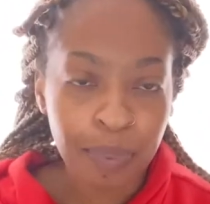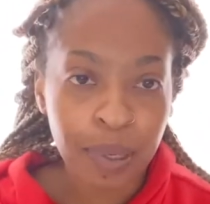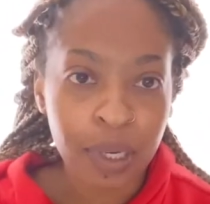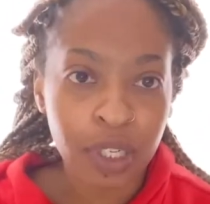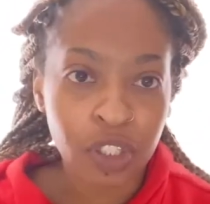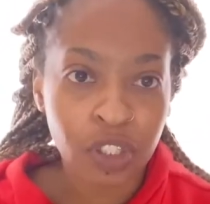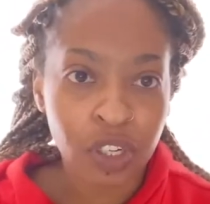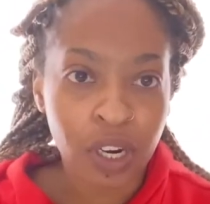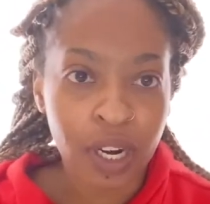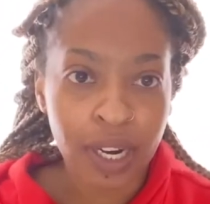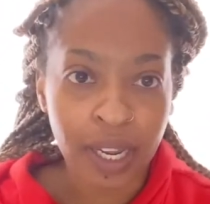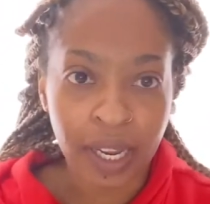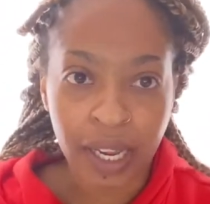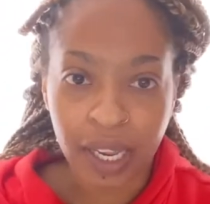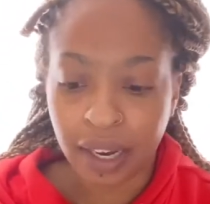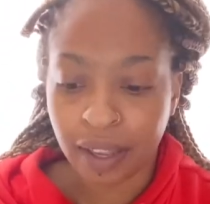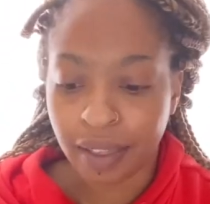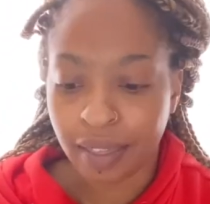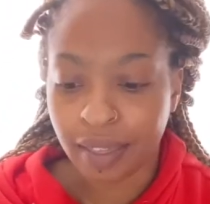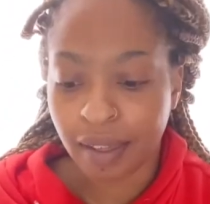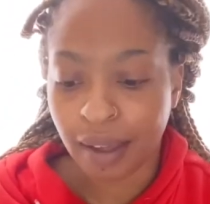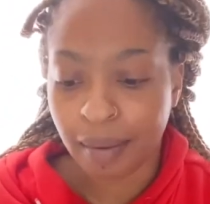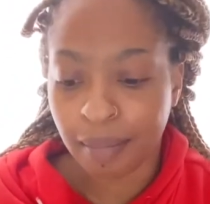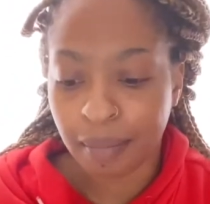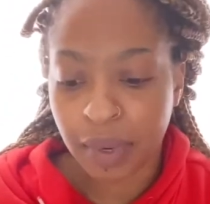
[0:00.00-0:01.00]
trying to get a
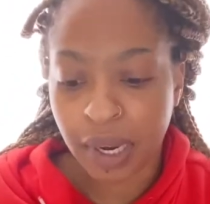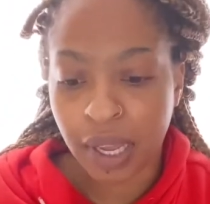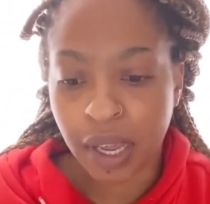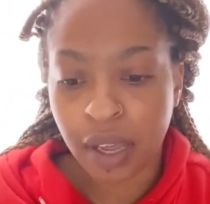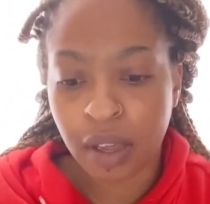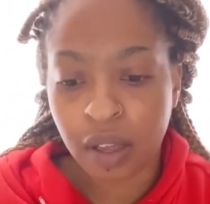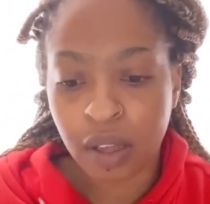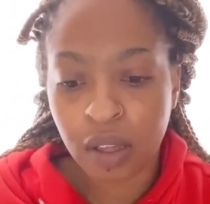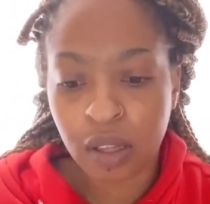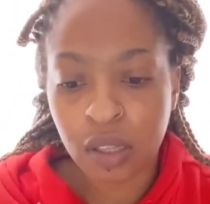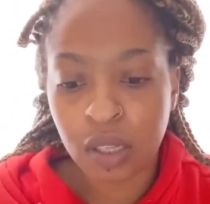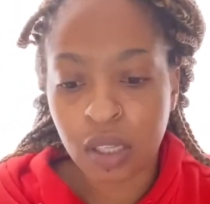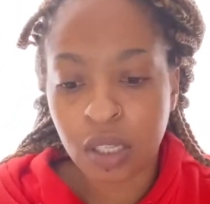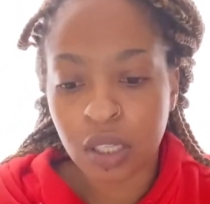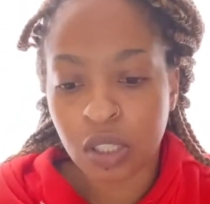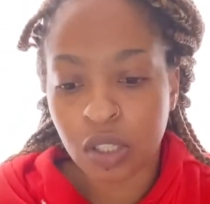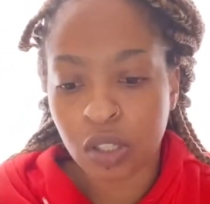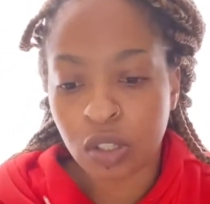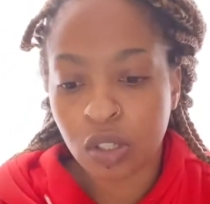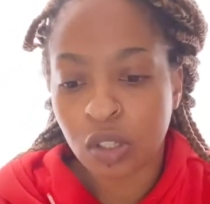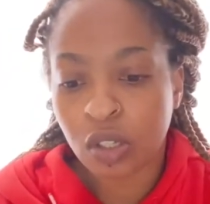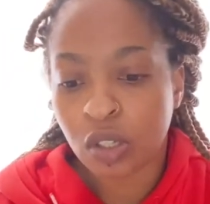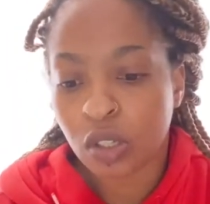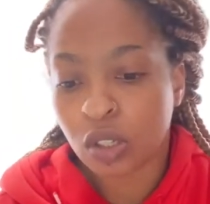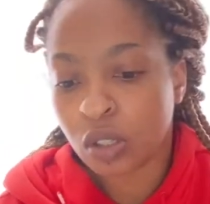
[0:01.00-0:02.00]
thumbnail.
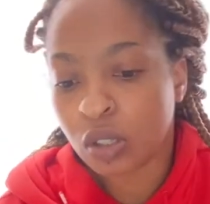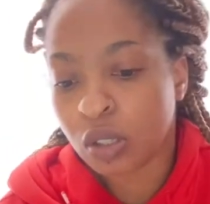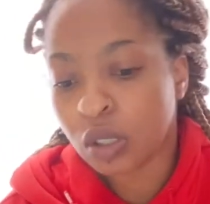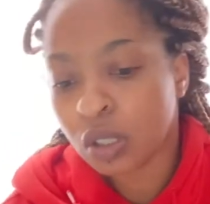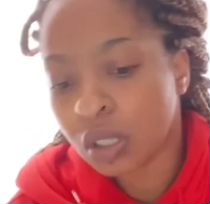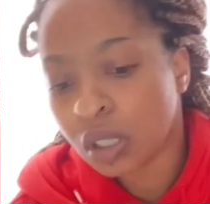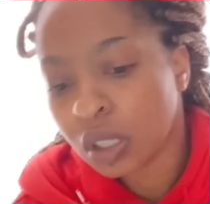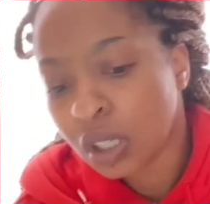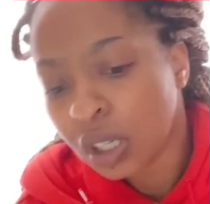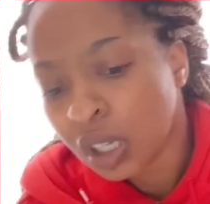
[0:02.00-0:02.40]
So